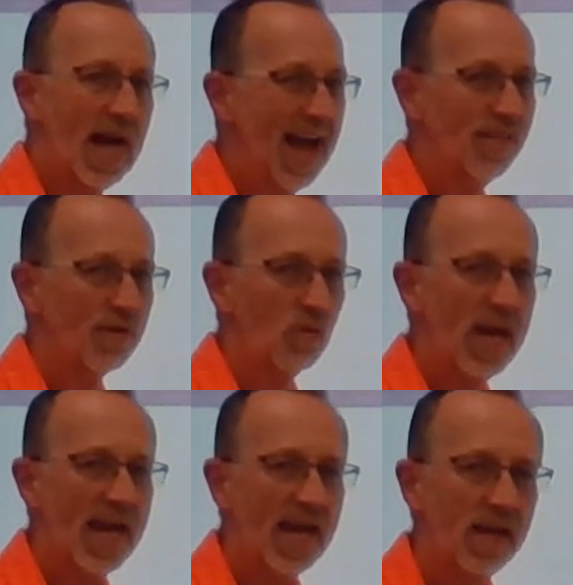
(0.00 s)
Either
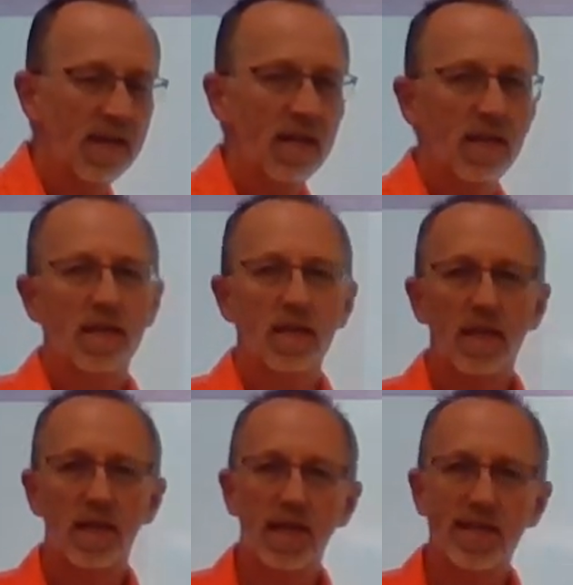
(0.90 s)
way,
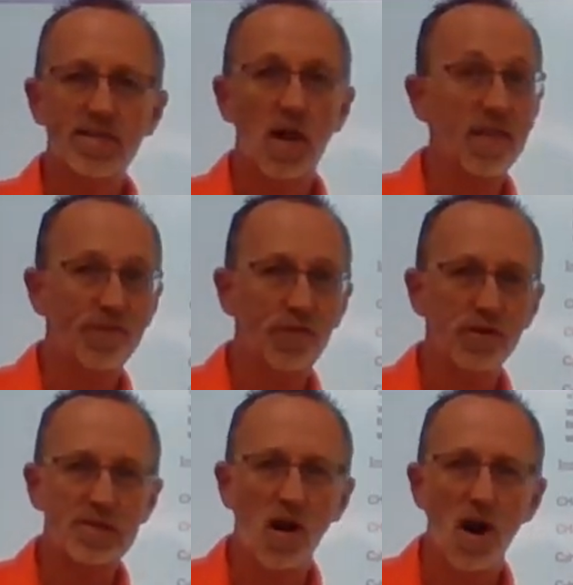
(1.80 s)
it's on the
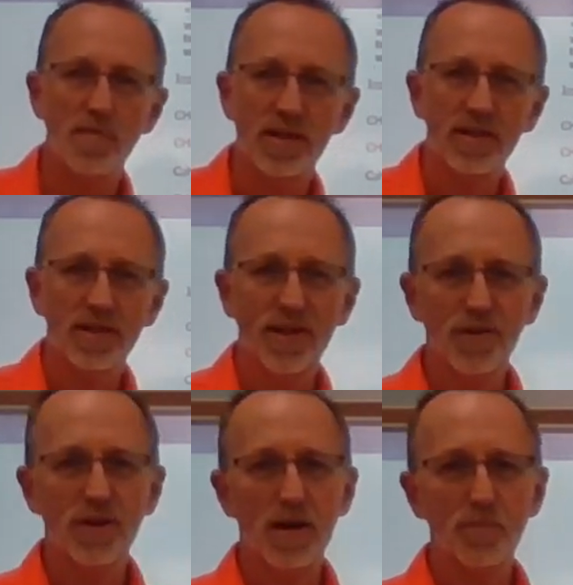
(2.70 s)
first carbon. If
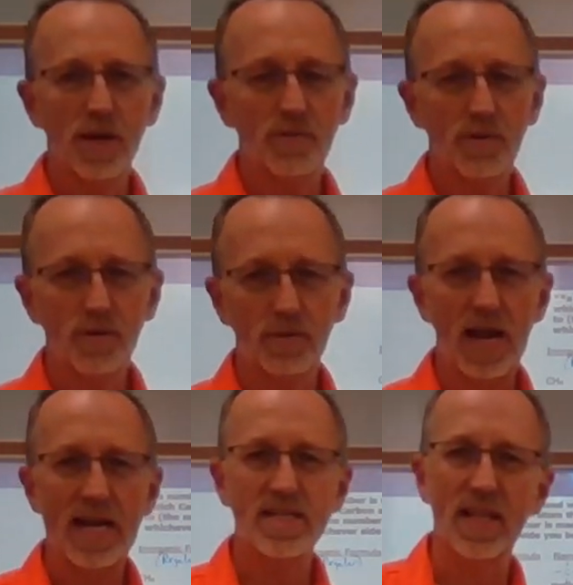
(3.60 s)
you're numbering
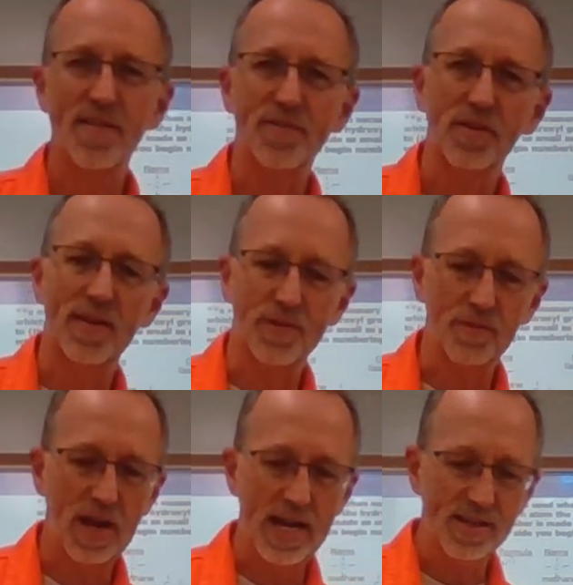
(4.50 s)
right to left or left to
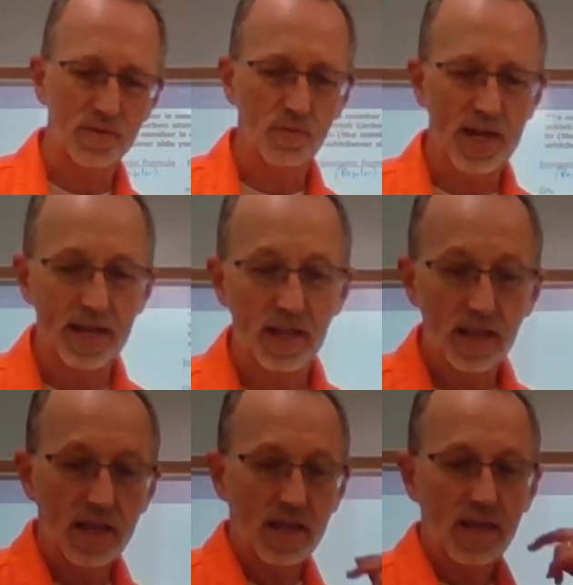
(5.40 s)
right, either way,
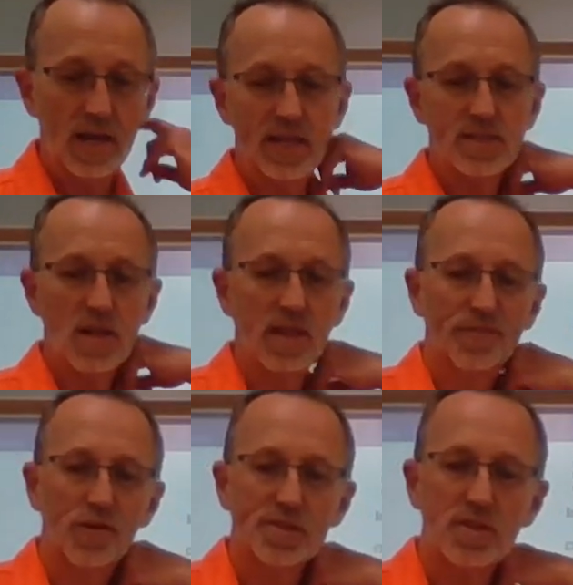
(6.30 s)
it's on the
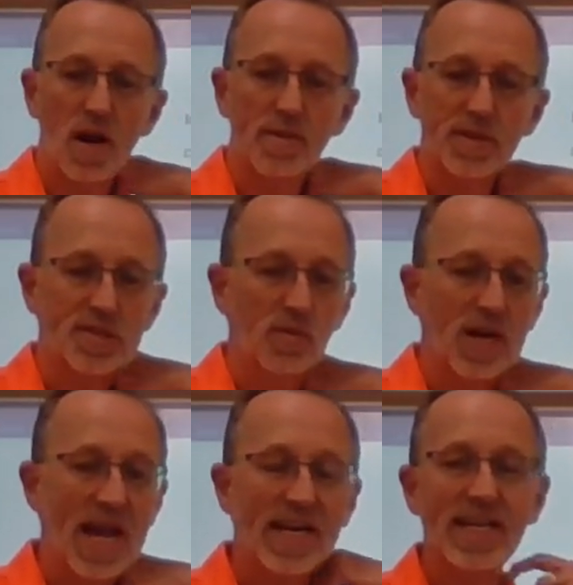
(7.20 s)
first carbon. So we're
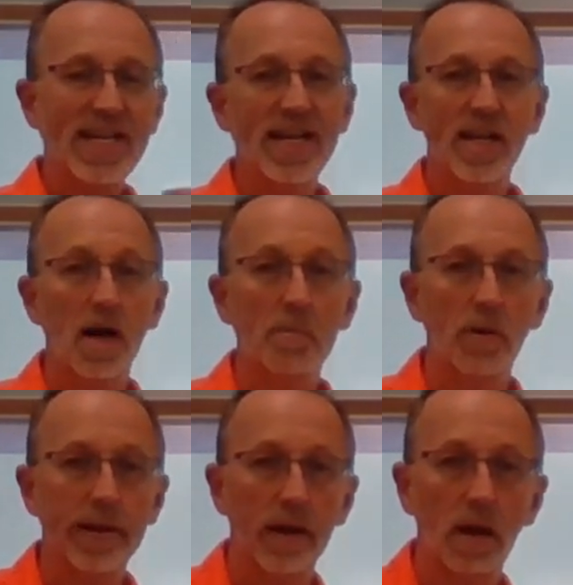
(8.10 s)
not going to need a
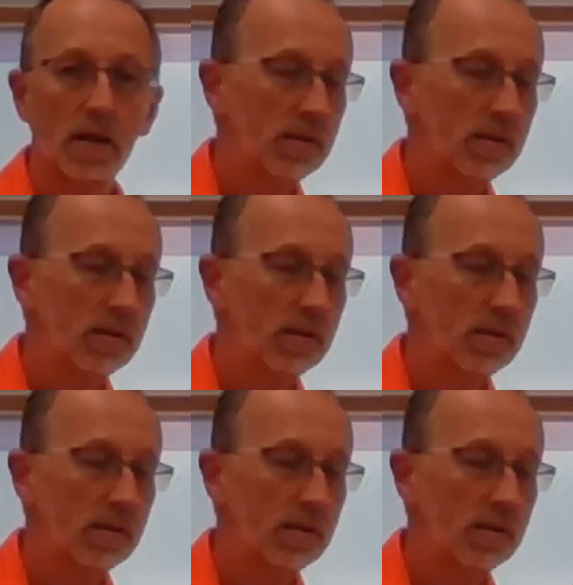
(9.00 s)
number here.